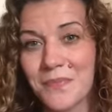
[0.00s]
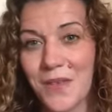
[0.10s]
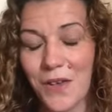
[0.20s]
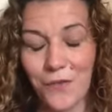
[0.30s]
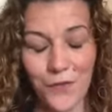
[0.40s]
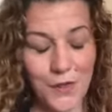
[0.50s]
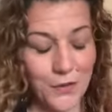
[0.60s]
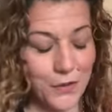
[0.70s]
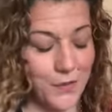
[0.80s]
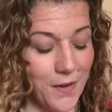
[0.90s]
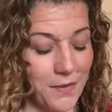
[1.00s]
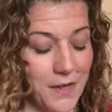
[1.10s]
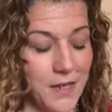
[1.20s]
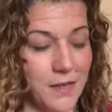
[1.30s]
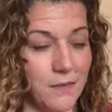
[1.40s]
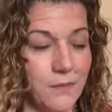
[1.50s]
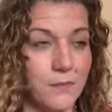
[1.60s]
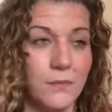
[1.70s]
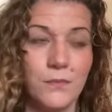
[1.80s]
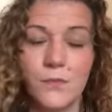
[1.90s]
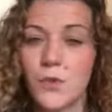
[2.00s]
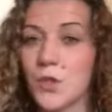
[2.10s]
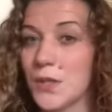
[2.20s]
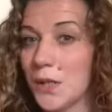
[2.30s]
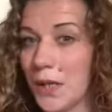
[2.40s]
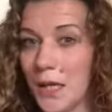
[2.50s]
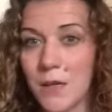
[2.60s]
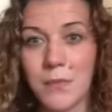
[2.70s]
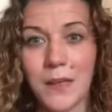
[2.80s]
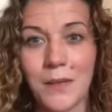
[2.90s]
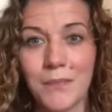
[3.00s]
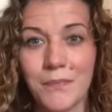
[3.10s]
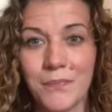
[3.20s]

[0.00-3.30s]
It feels very, just let it be.